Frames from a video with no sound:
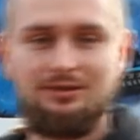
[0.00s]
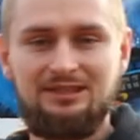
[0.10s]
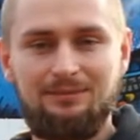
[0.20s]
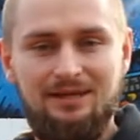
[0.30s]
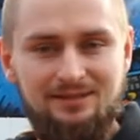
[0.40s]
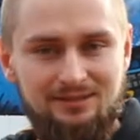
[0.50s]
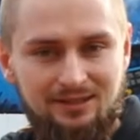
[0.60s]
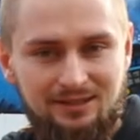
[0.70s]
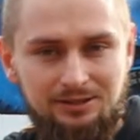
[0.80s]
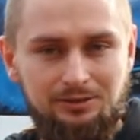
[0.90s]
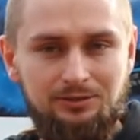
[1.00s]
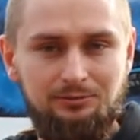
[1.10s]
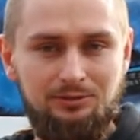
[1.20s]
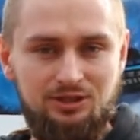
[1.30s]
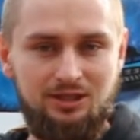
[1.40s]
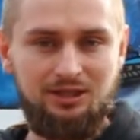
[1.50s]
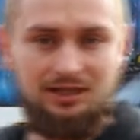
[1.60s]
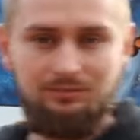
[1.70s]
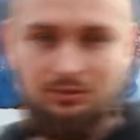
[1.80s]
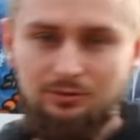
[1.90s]
some exercise which can
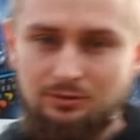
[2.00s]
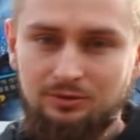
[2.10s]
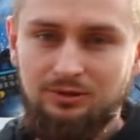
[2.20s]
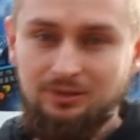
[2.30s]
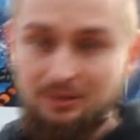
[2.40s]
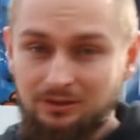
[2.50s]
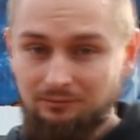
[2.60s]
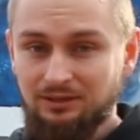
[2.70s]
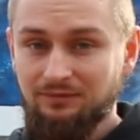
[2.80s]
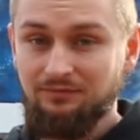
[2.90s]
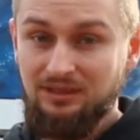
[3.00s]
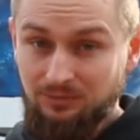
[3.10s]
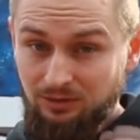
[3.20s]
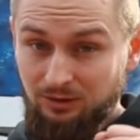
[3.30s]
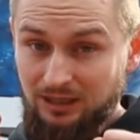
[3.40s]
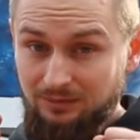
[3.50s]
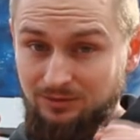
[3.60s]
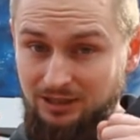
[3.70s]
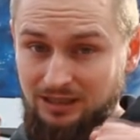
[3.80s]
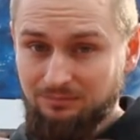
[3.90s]
help you with keeping your
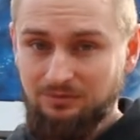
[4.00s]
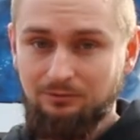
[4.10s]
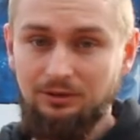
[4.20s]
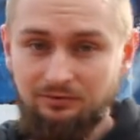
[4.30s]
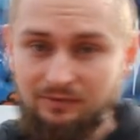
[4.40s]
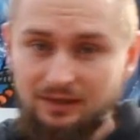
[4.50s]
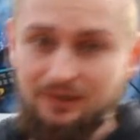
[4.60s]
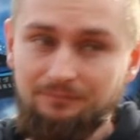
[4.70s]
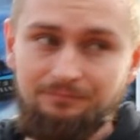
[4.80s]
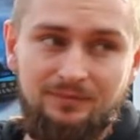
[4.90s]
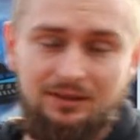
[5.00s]
arms up when fighting.